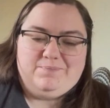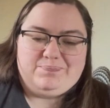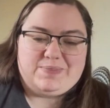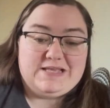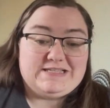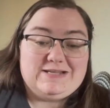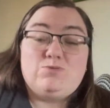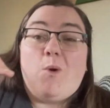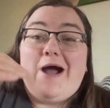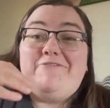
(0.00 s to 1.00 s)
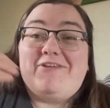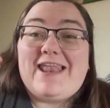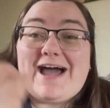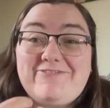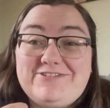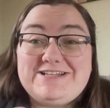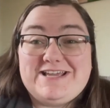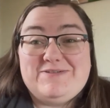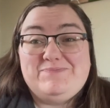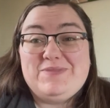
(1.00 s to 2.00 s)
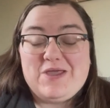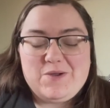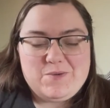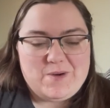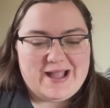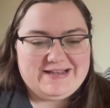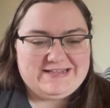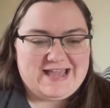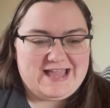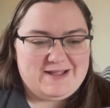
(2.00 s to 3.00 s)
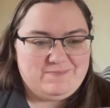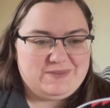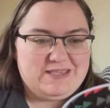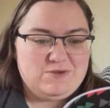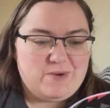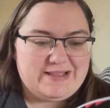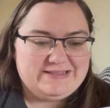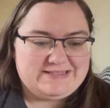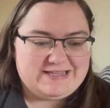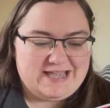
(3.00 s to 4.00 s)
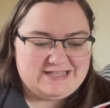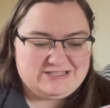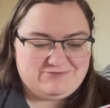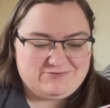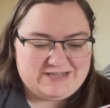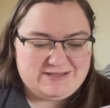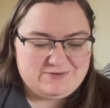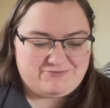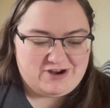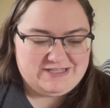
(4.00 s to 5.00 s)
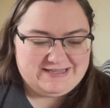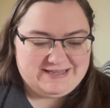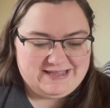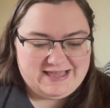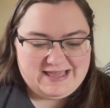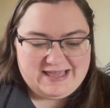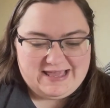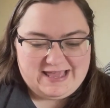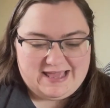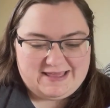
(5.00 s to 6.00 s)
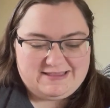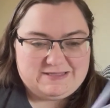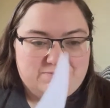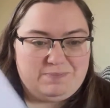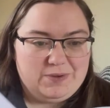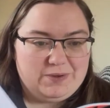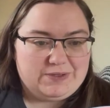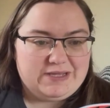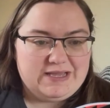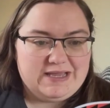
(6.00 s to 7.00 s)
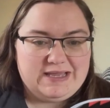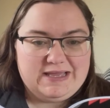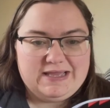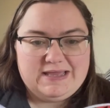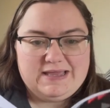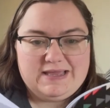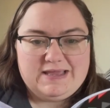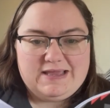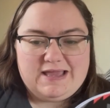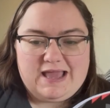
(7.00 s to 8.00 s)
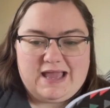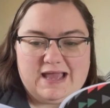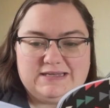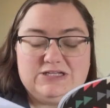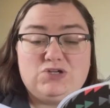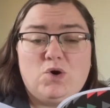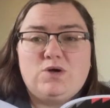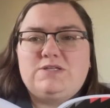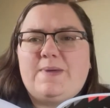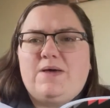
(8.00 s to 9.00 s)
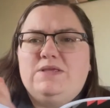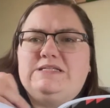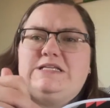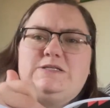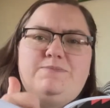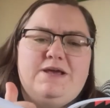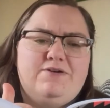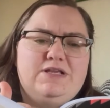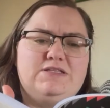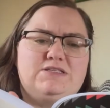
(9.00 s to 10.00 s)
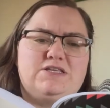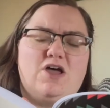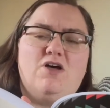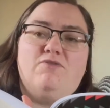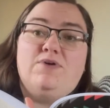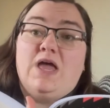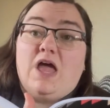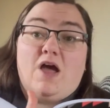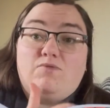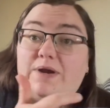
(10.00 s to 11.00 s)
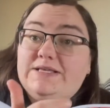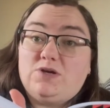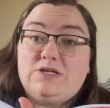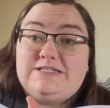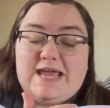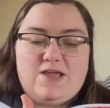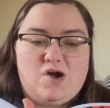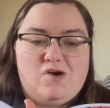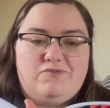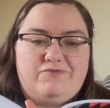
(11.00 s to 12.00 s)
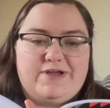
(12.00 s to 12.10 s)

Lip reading: He said his wife laughed at him when he went to said he was writing this book. And he talks about this experience of when he's on a day off,